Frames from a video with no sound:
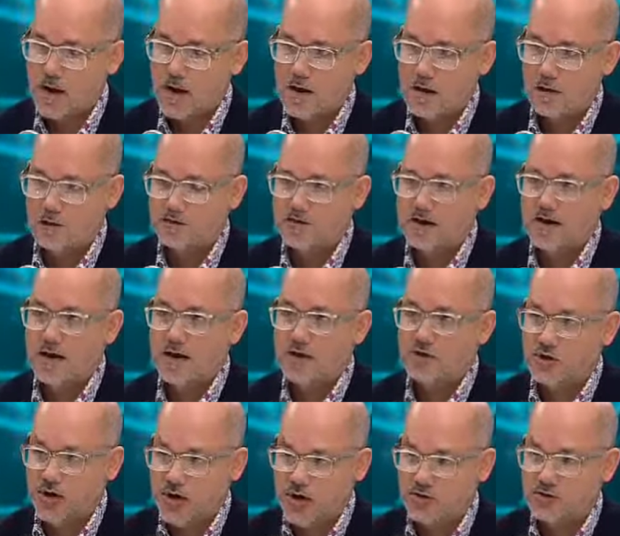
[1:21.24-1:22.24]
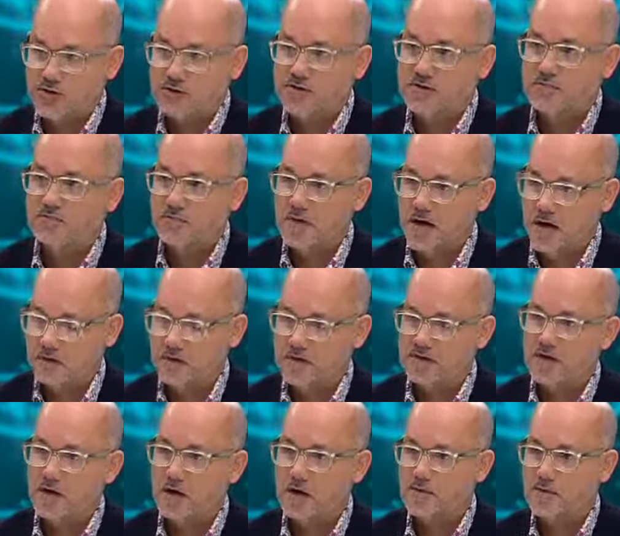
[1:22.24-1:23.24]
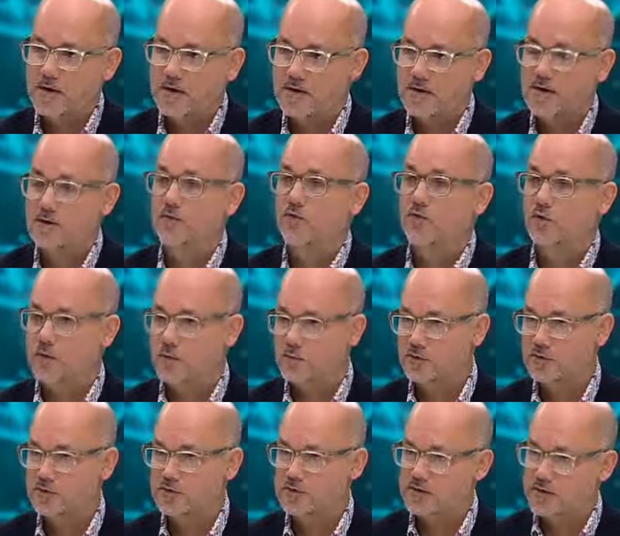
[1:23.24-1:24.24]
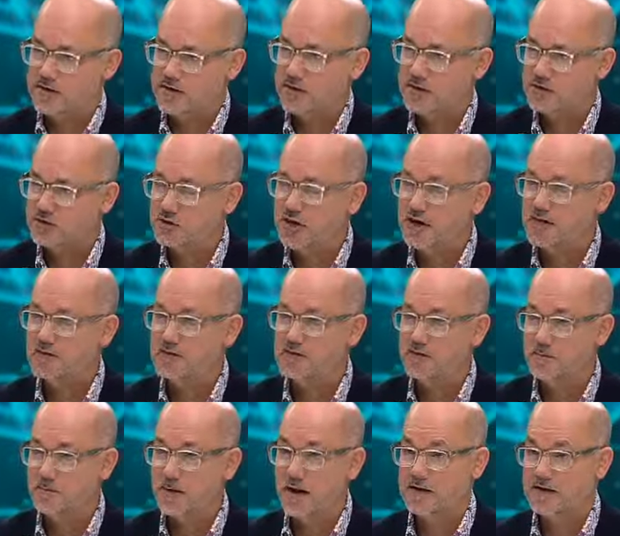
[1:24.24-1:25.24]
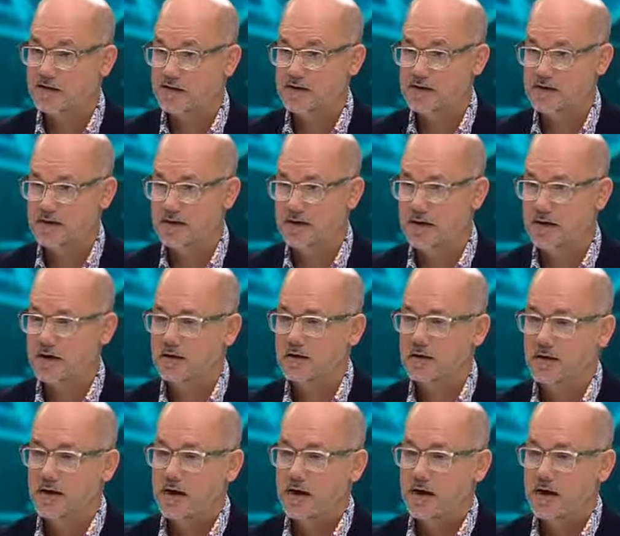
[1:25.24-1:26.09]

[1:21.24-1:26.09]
DNA changes every time it reproduces. There's changes in parts of your DNA.